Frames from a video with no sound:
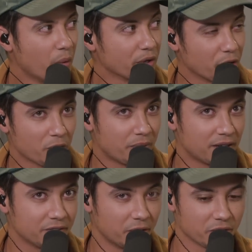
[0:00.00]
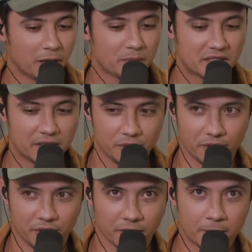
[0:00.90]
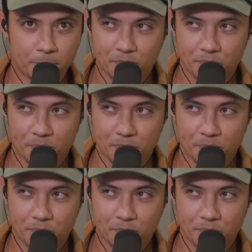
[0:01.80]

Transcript: We go to Buffalo, we're in upstate New York.